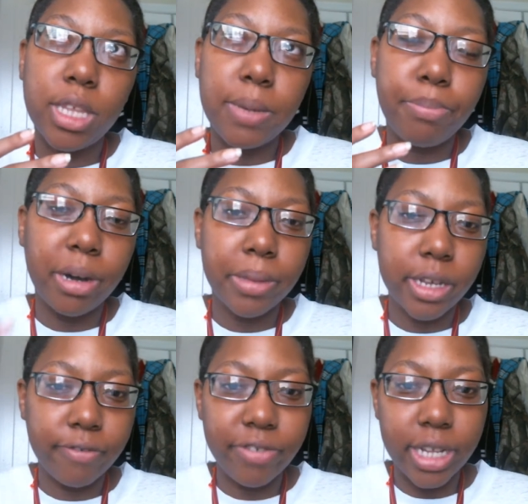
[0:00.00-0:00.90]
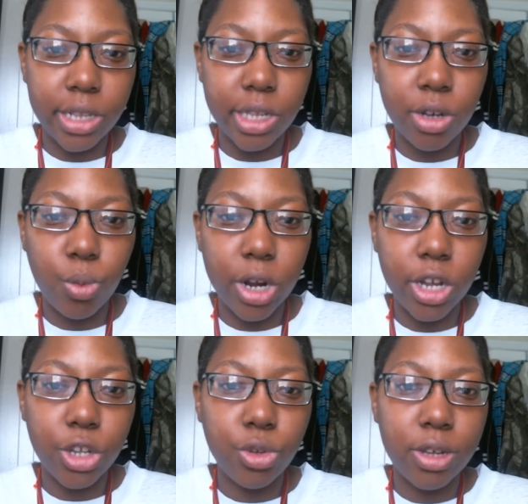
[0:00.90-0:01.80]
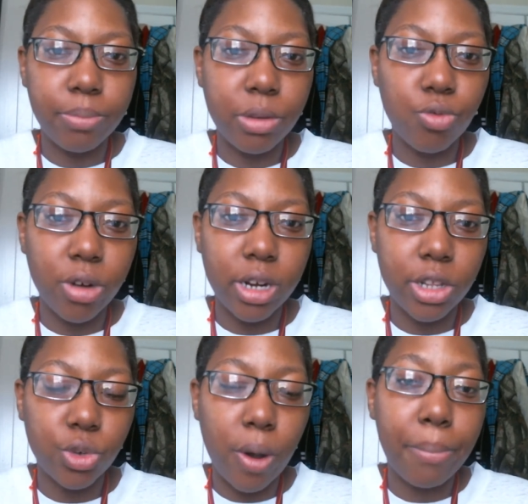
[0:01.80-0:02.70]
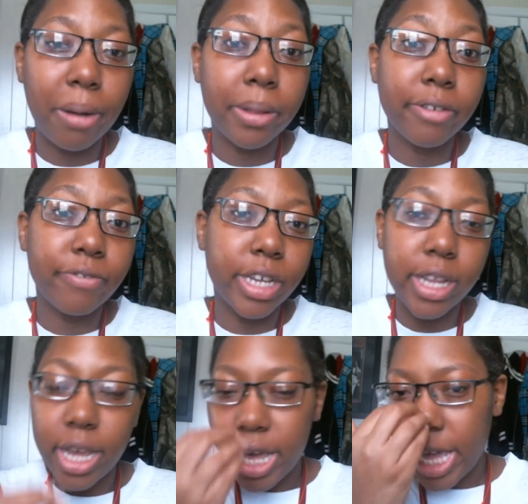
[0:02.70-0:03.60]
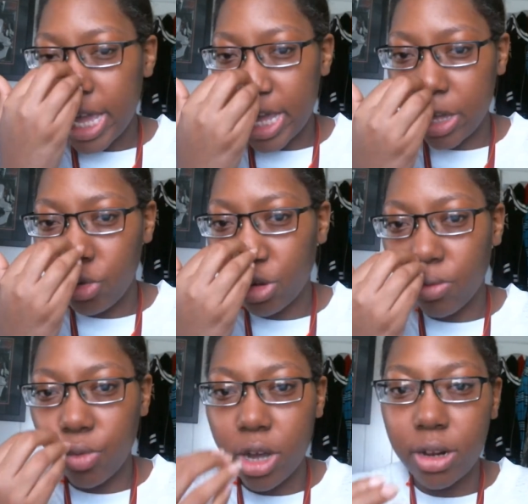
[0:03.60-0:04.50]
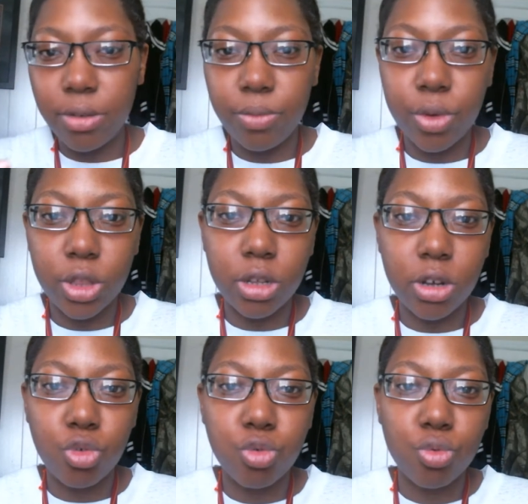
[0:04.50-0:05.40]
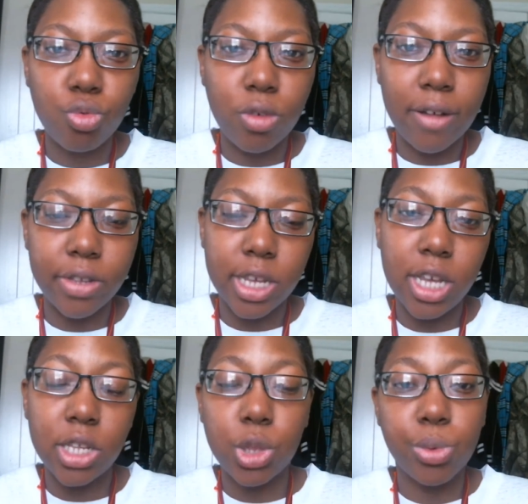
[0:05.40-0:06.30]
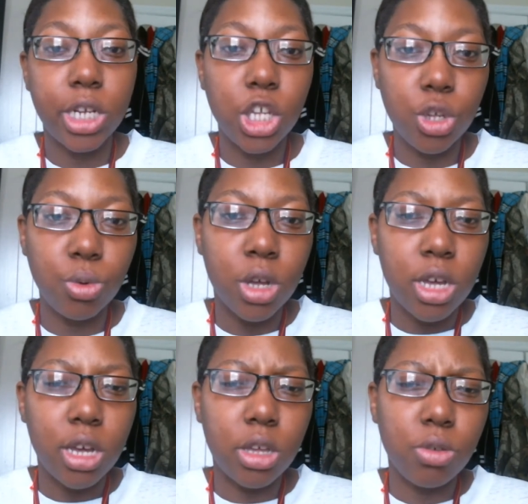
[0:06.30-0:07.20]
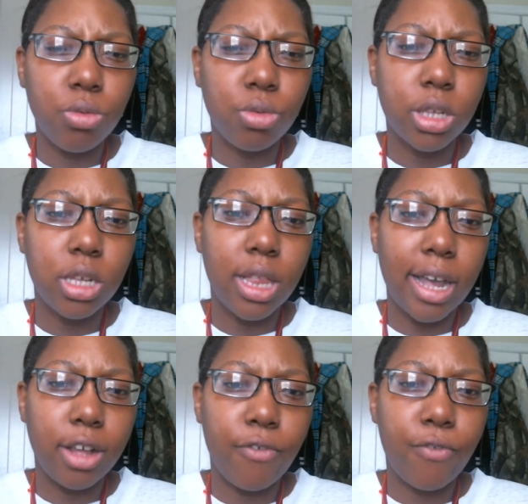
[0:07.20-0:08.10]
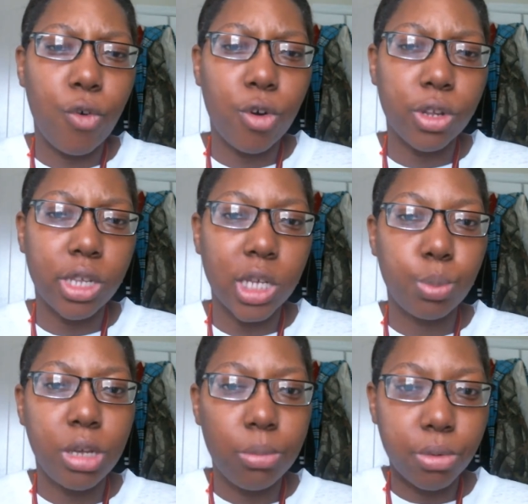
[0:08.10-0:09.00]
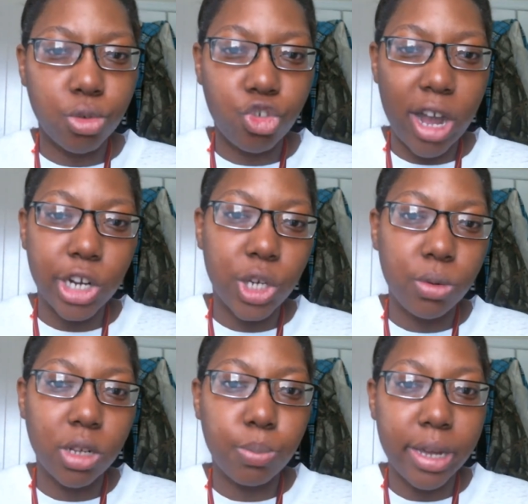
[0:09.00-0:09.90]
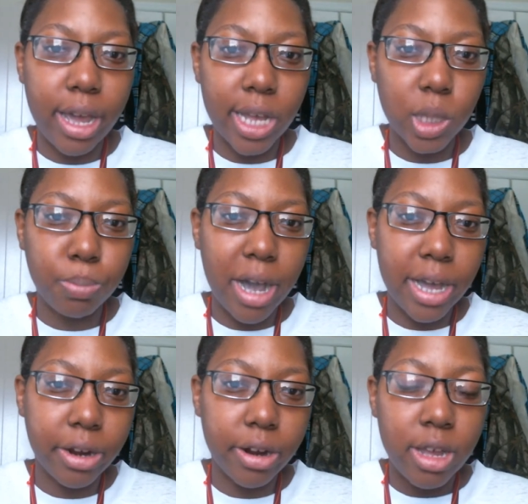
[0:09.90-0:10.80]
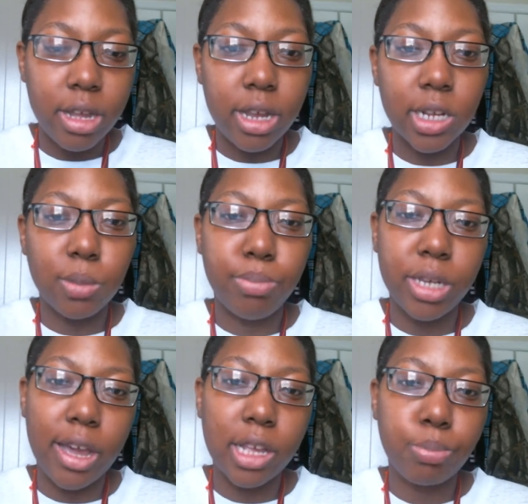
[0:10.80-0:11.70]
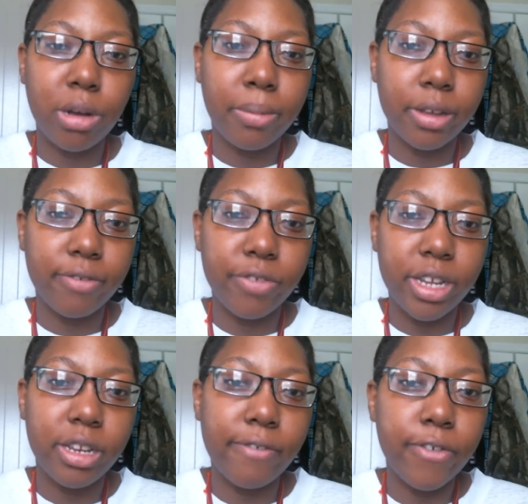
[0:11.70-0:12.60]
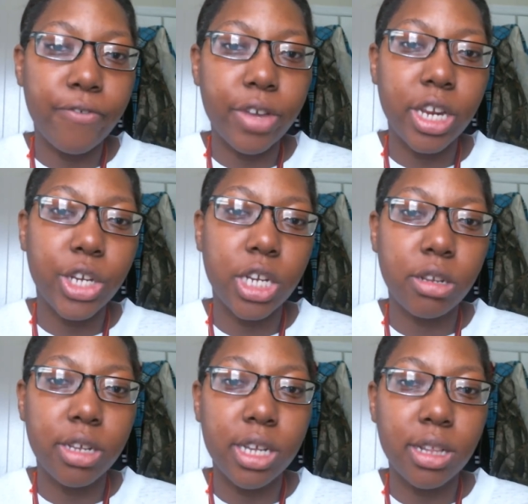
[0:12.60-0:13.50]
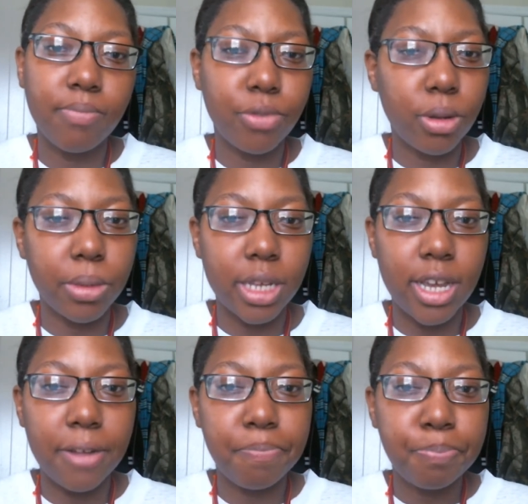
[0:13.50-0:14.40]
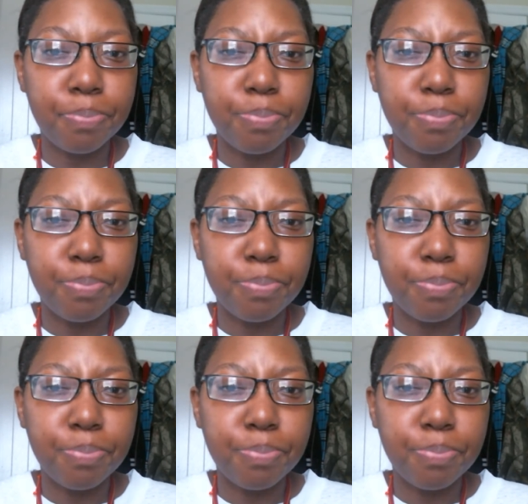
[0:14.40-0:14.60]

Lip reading: the public events where you can be running to a public event and you can run with the crew. I'll say it's 3 of you, and you see like 4 or 6 people trying to shoot this big ass spider in this big ass public event, and if you finish it, you get, you know what I'm saying,